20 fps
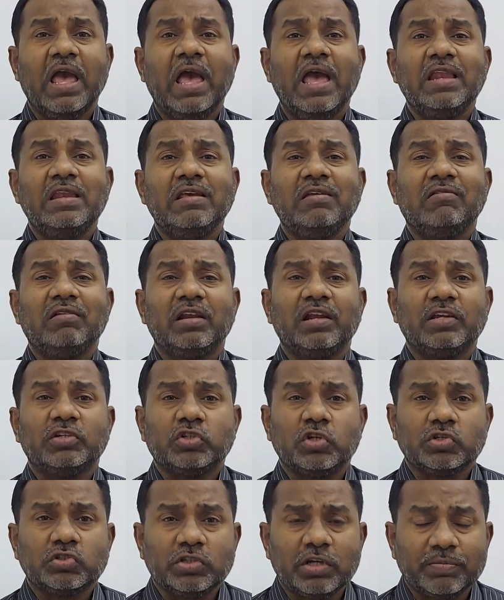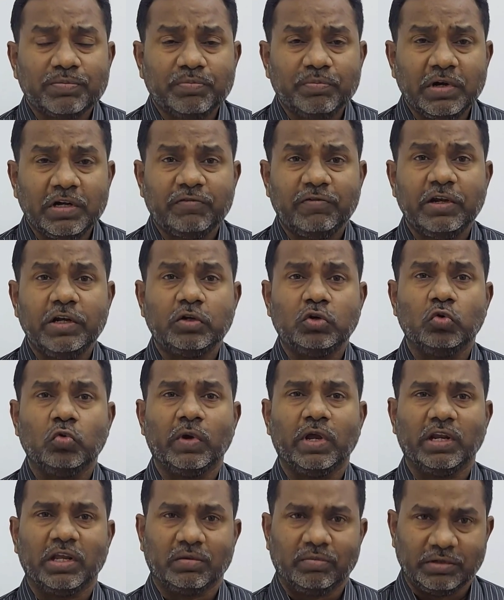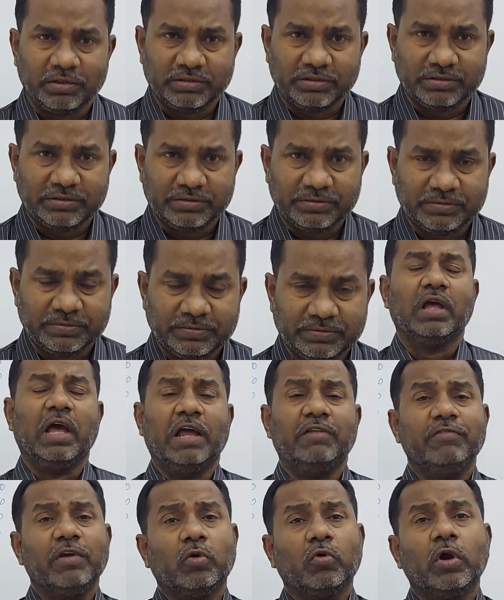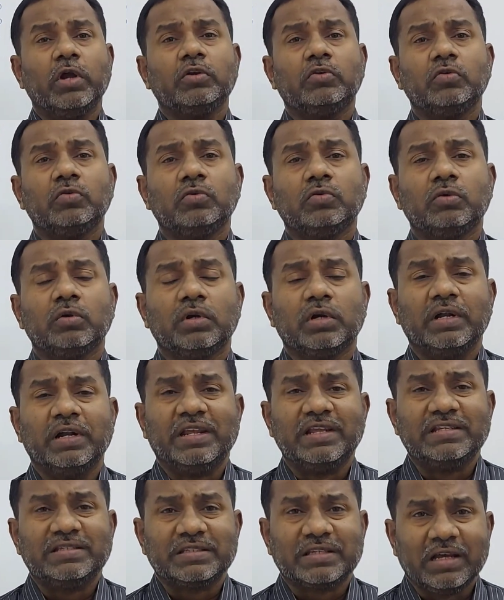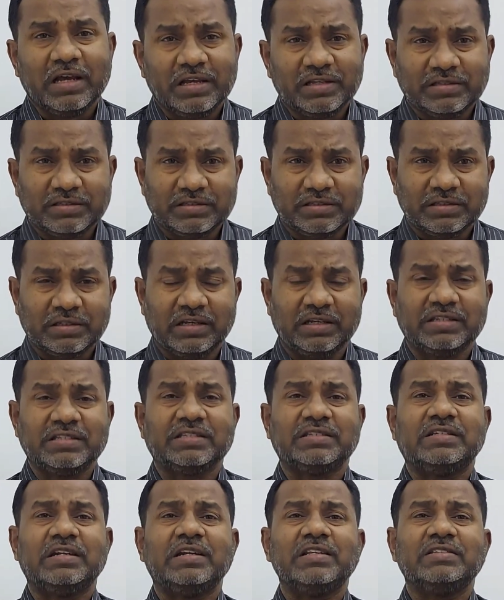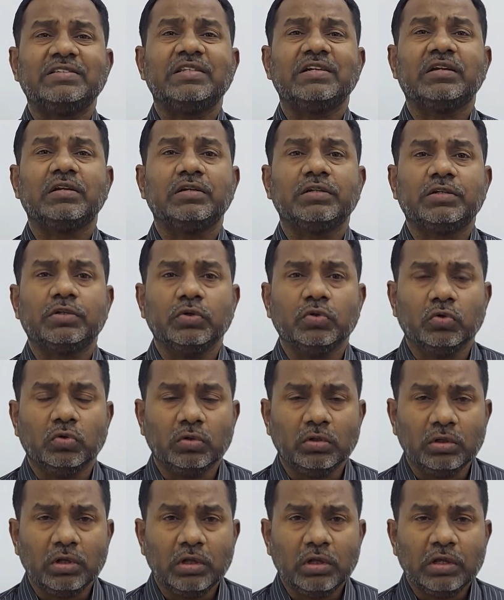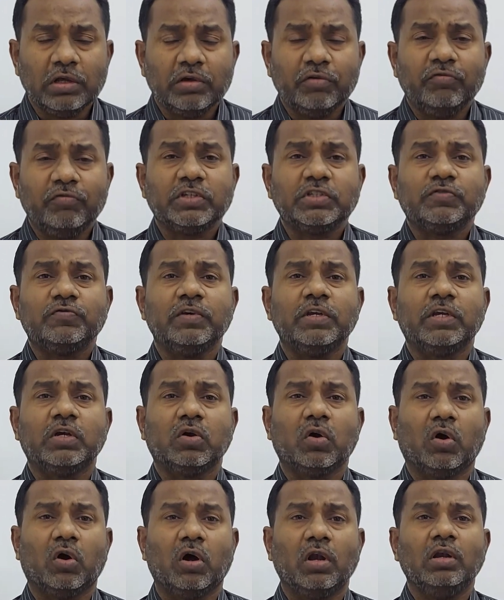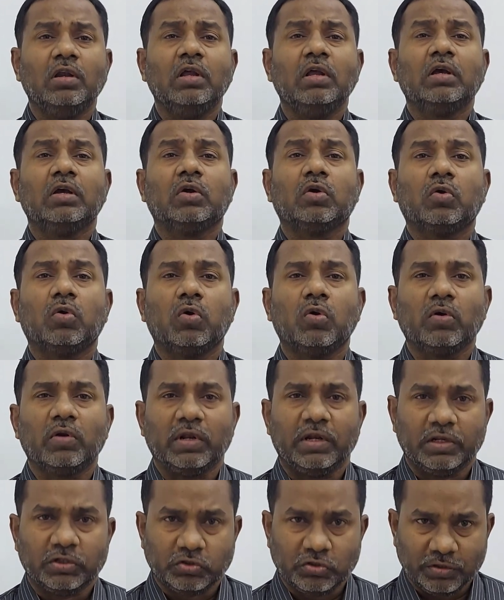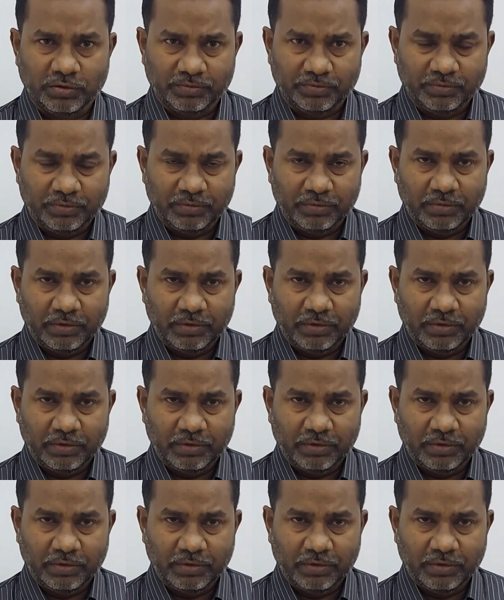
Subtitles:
any relationship between two variables. And we are going to discuss a statistical tool which we call correlation.